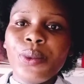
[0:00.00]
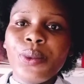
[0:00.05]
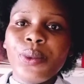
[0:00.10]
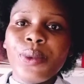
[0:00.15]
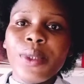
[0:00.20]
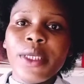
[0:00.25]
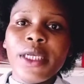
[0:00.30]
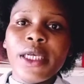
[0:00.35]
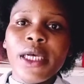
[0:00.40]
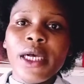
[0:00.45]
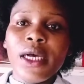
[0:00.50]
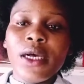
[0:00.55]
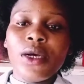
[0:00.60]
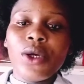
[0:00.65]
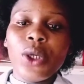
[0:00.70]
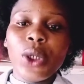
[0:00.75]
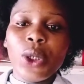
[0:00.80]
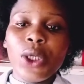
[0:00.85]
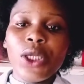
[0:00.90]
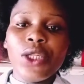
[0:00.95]
We are
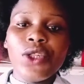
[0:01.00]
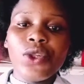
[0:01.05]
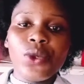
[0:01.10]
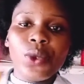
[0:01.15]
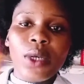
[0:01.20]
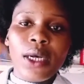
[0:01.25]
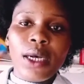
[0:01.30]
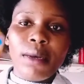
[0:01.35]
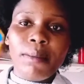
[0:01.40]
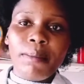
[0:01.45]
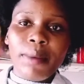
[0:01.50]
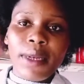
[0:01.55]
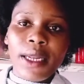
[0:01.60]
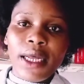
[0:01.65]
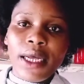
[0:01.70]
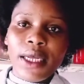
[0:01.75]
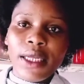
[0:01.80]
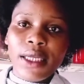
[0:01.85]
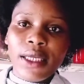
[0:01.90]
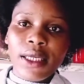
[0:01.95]
going to
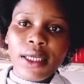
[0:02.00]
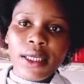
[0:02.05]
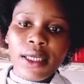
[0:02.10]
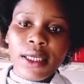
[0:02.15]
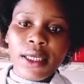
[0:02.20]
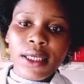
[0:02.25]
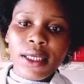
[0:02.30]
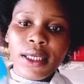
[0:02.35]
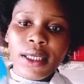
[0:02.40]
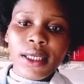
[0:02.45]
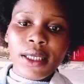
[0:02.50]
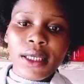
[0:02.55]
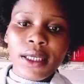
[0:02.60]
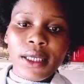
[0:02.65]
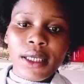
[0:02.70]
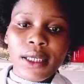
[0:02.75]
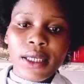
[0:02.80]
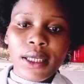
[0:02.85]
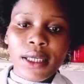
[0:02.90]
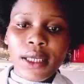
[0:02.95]
apply
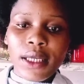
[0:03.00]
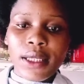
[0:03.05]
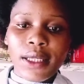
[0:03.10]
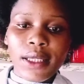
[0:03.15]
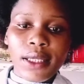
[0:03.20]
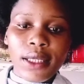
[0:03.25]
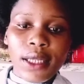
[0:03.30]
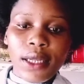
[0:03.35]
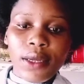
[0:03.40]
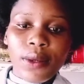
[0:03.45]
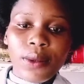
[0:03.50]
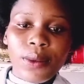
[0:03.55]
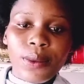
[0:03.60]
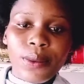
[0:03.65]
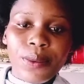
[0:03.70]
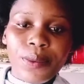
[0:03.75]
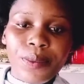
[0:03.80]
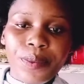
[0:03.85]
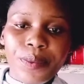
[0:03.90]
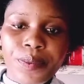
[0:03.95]
it now.
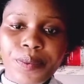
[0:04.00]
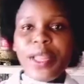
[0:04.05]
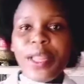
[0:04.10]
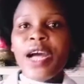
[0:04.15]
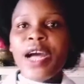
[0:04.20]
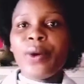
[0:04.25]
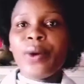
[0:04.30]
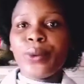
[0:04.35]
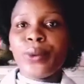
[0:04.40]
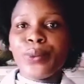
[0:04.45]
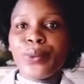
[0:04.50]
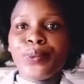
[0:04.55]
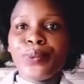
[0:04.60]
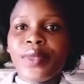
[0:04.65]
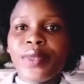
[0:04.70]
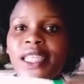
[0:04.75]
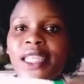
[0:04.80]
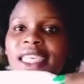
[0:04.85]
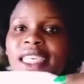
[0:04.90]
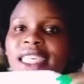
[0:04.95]
Now,
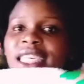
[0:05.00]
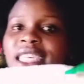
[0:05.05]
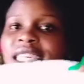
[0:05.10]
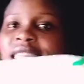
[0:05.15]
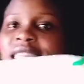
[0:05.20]
this is